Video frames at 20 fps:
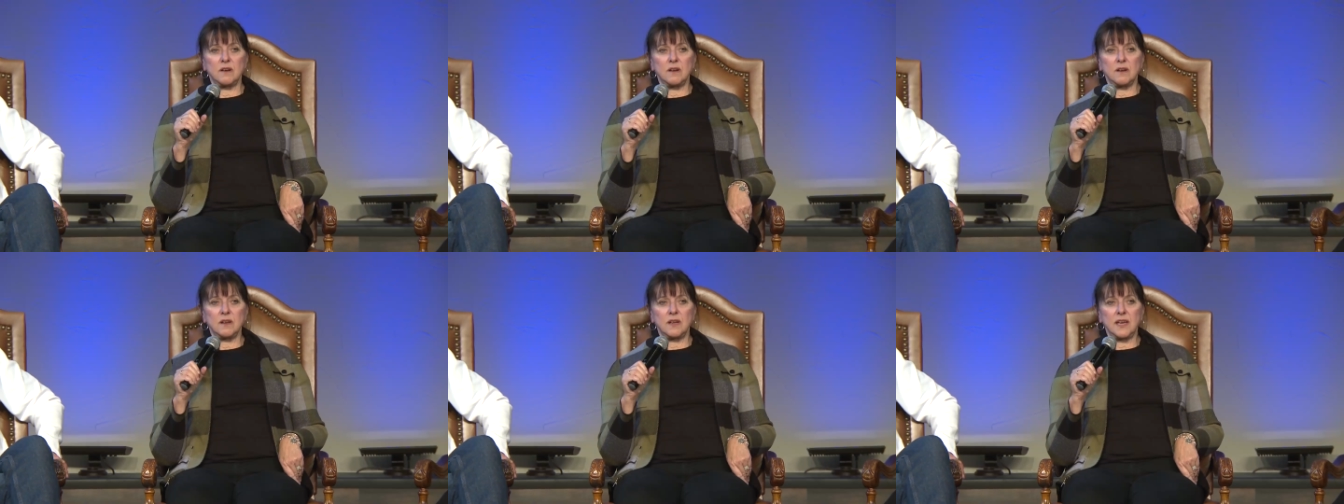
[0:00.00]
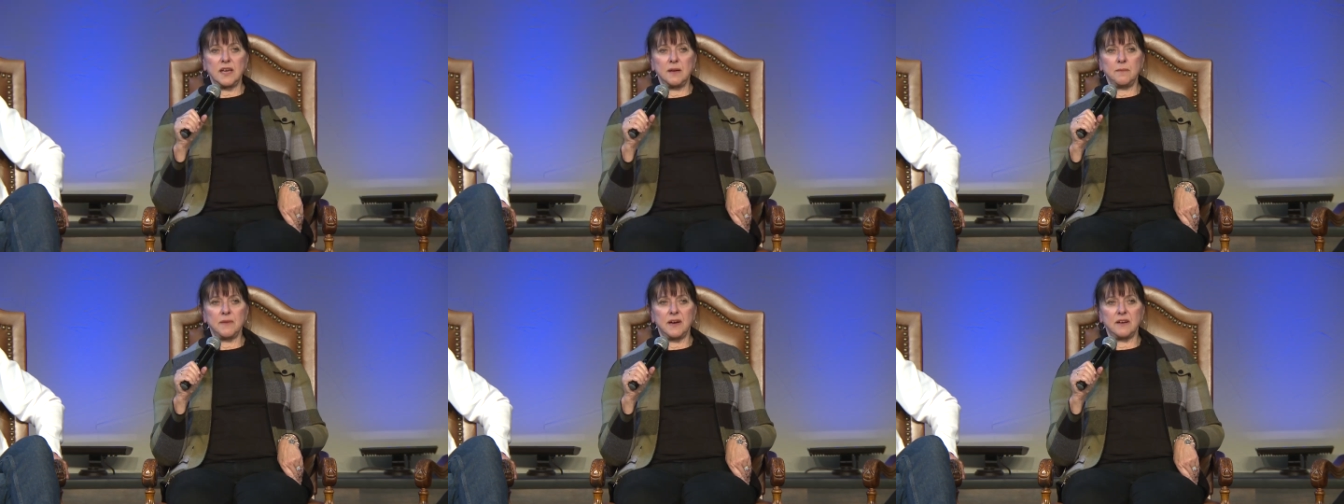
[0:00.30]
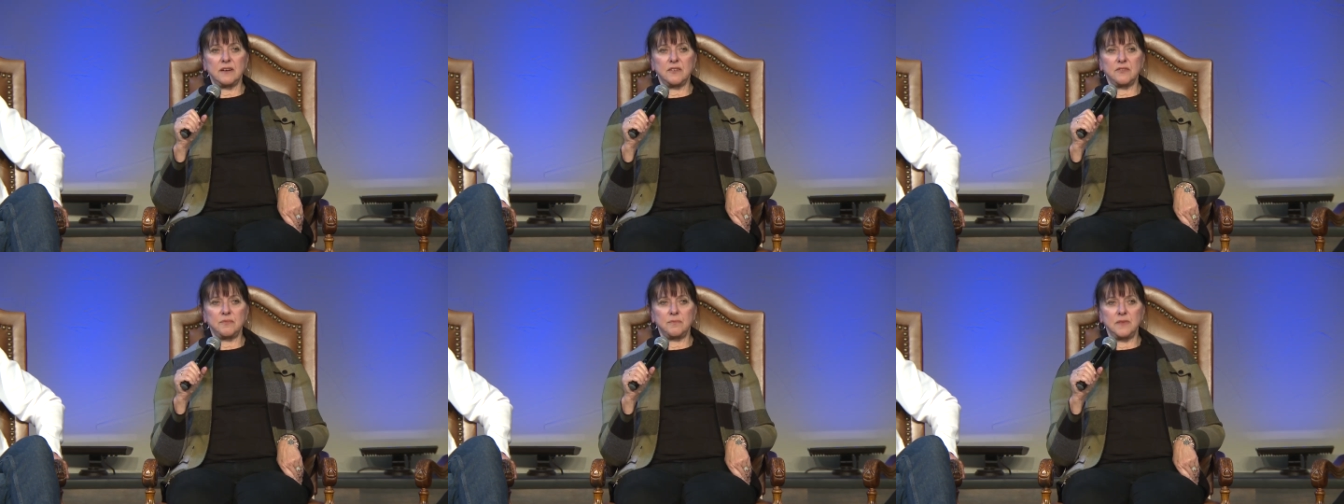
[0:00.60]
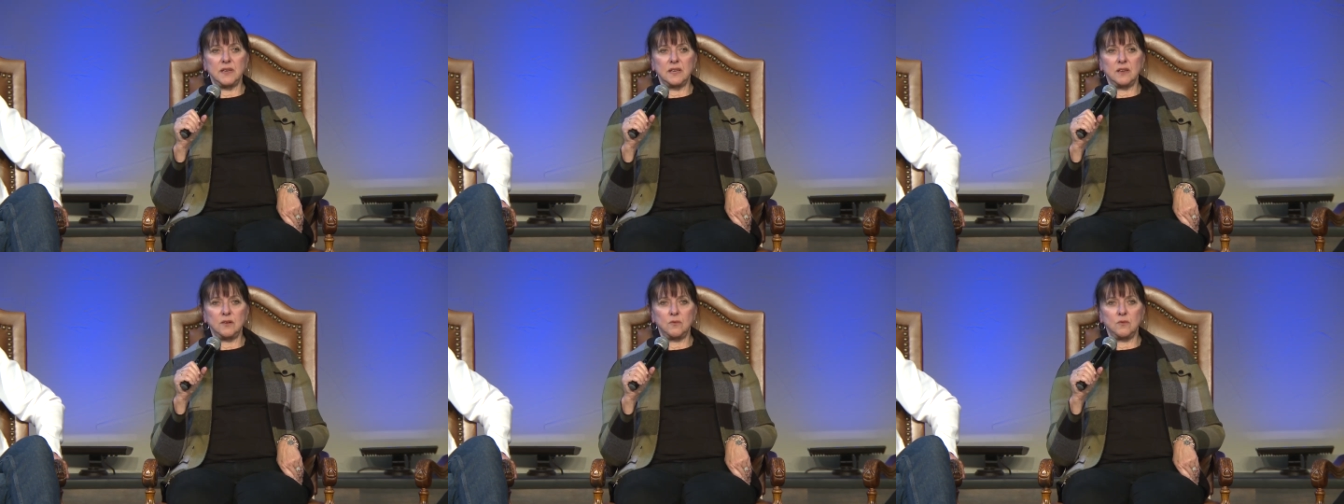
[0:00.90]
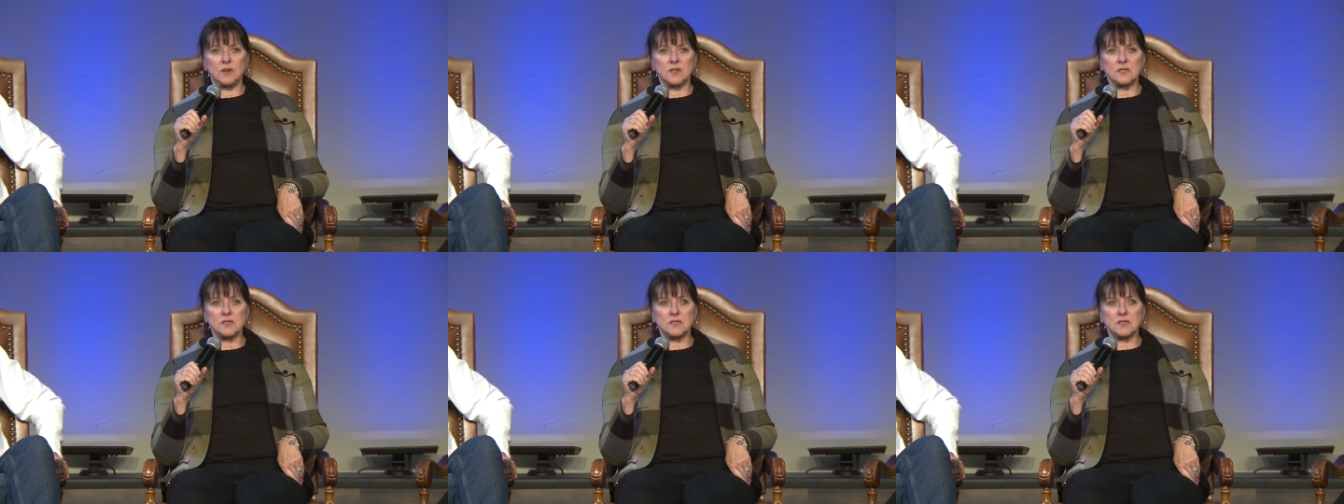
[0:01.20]
came out of me
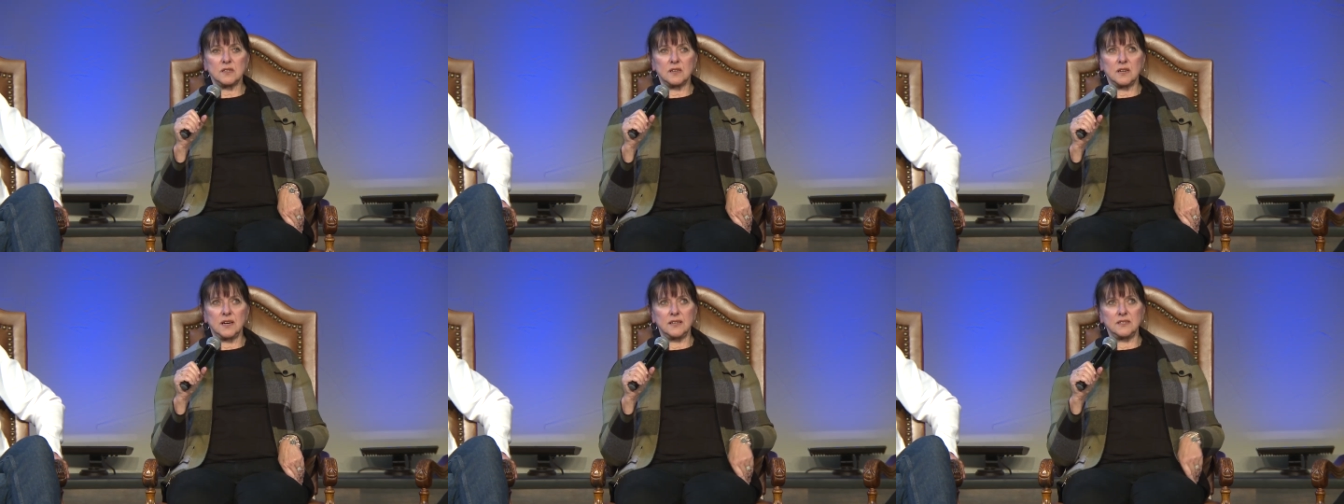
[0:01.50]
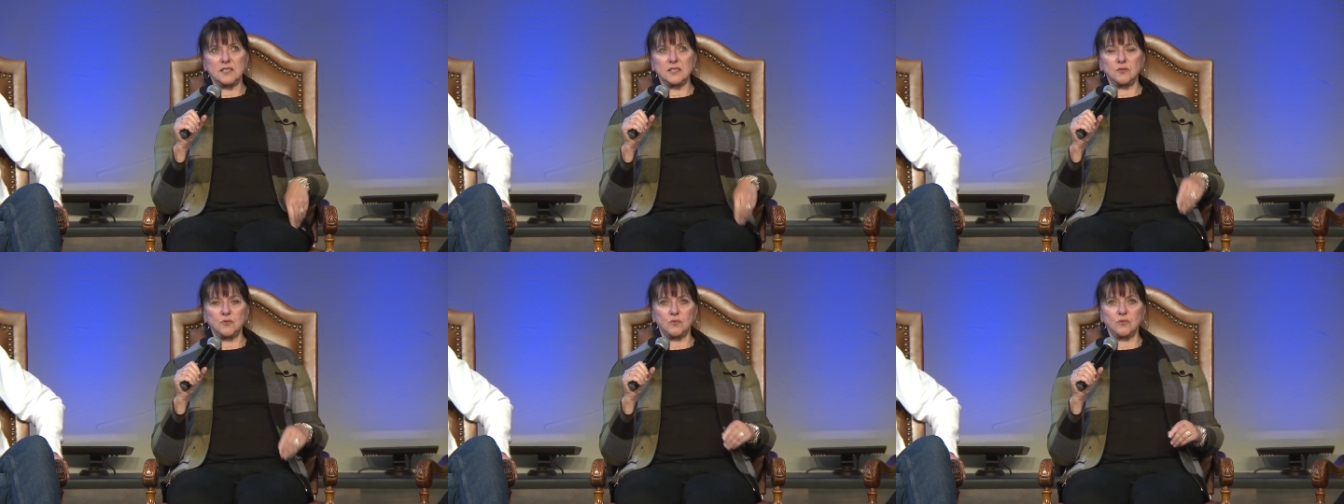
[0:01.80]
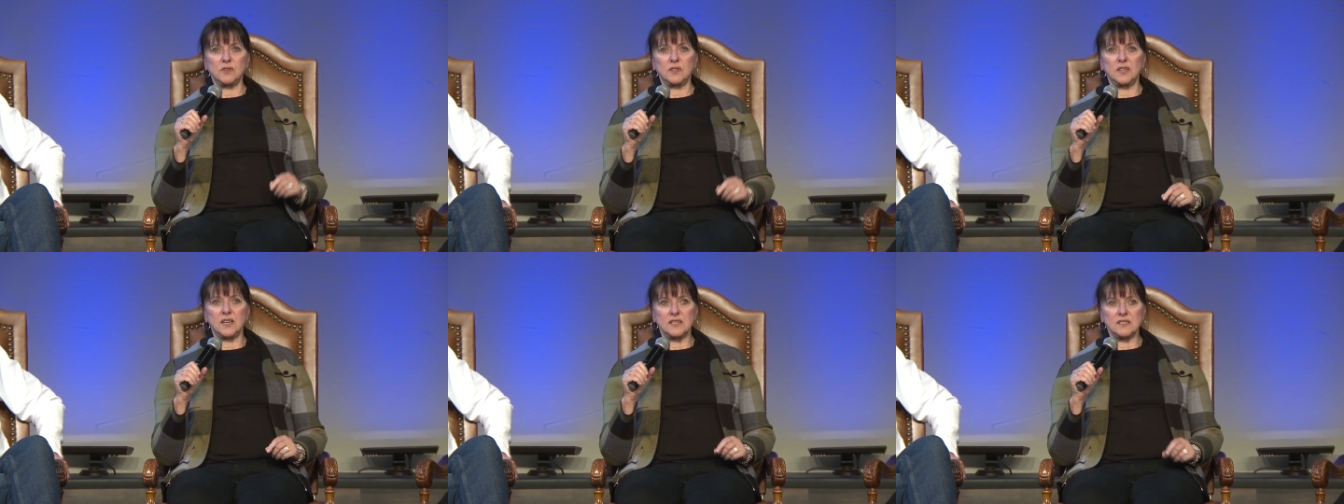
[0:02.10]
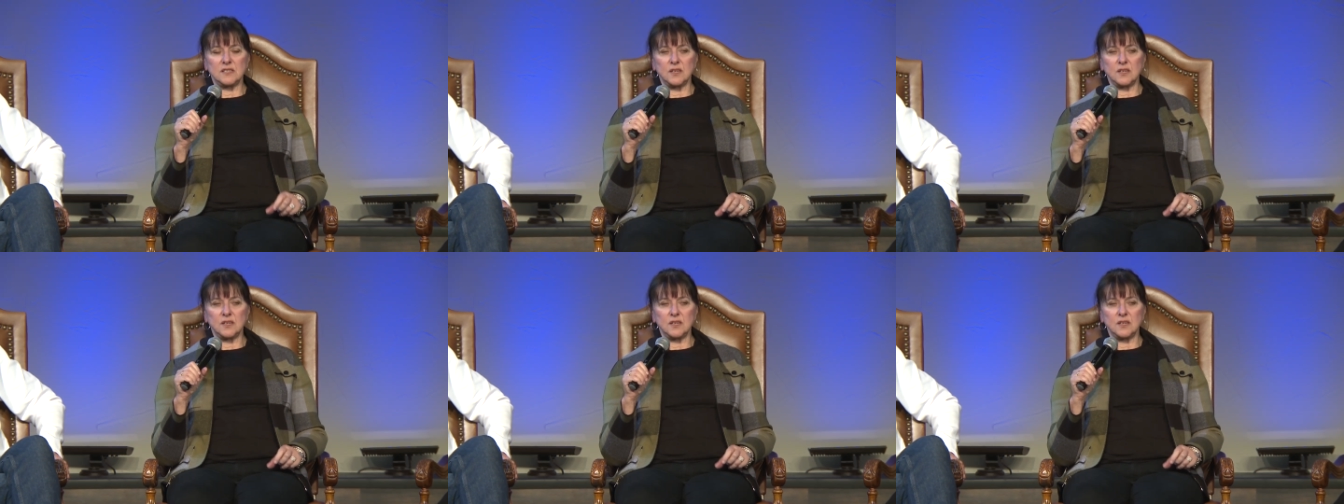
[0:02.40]
was I didn't realize